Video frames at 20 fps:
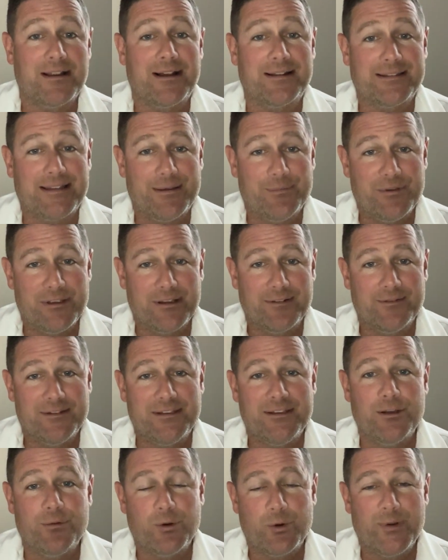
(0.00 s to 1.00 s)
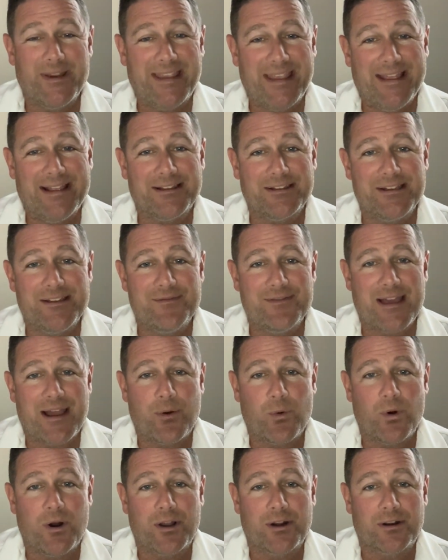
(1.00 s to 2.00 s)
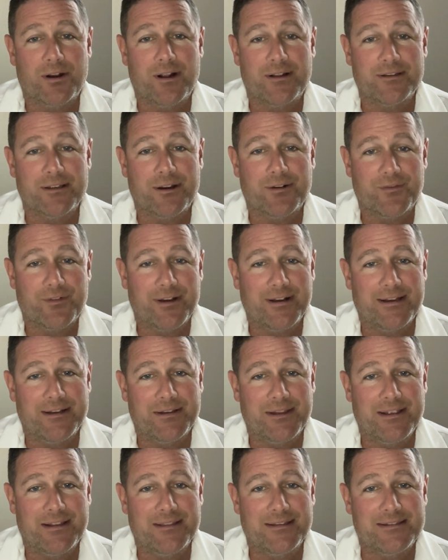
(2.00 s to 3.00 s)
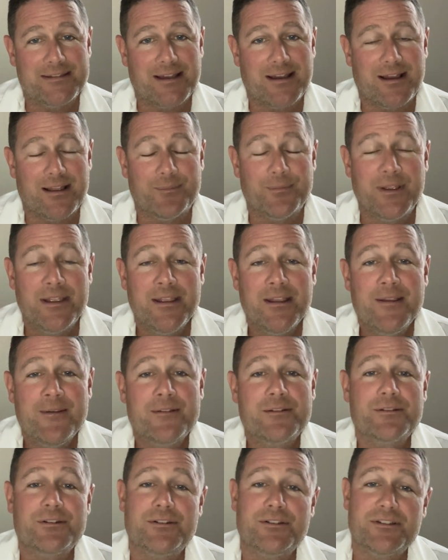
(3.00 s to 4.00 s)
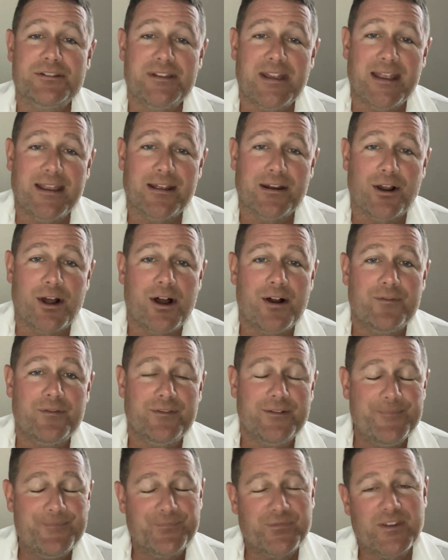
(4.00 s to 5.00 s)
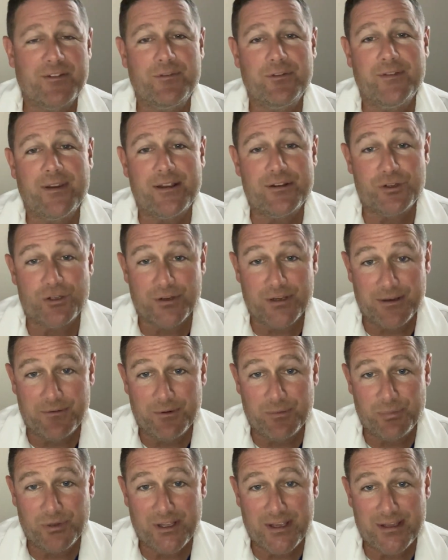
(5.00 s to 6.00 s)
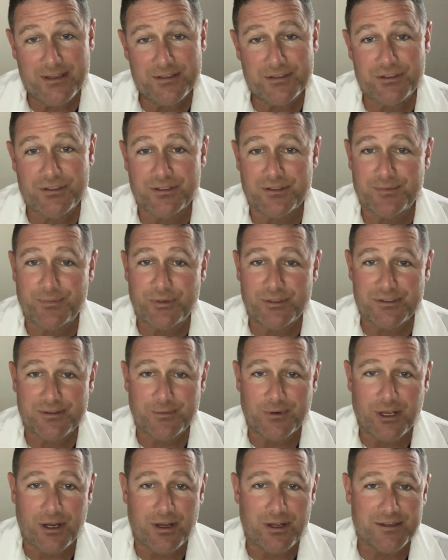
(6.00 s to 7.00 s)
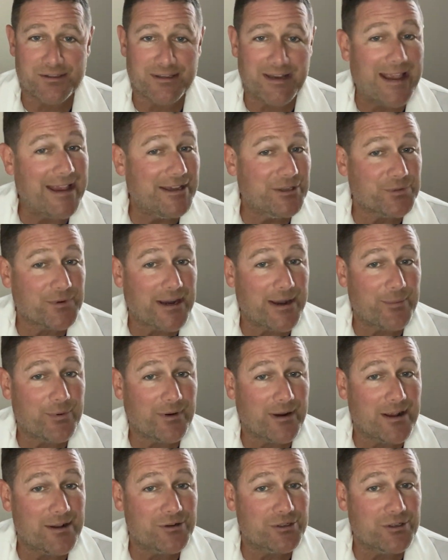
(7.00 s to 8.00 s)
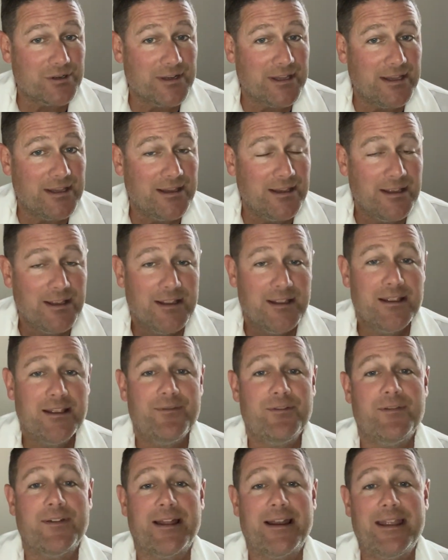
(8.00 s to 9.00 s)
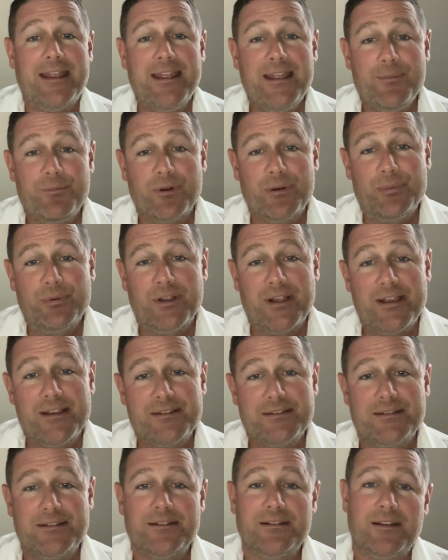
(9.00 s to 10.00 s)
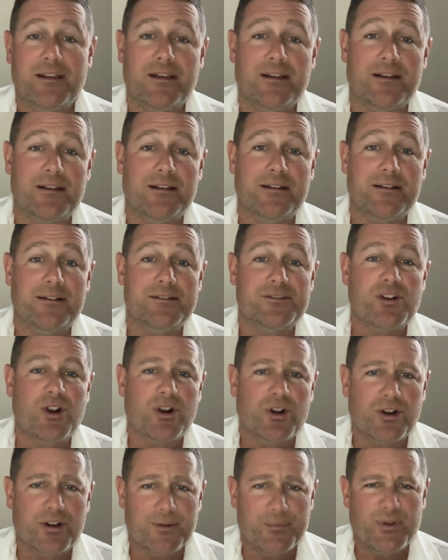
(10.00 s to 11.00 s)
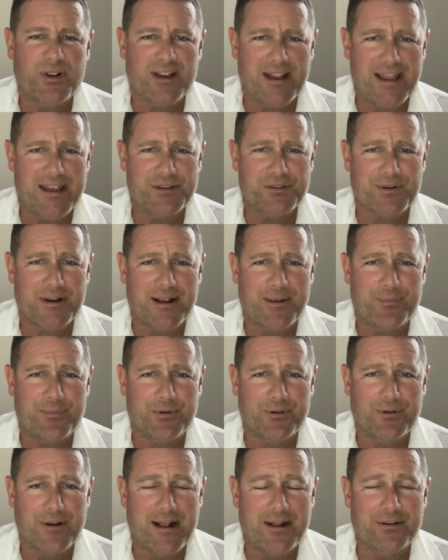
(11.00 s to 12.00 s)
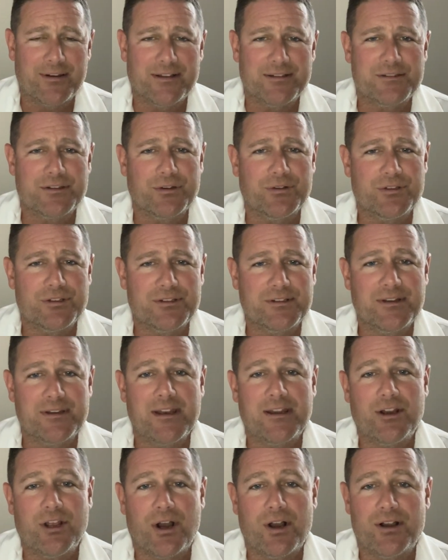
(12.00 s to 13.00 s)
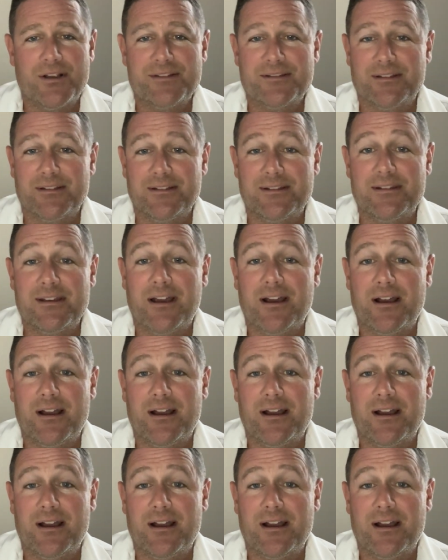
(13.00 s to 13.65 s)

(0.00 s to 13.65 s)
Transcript: not that big of a deal, but we can't leave that water on there for any length of time. So you just take it off. If you've had your knee replaced, just put some gauze, an ACE wrap around your knee. If you've had a hip replaced, it's harder to put an ACE wrap around it, so just gauze and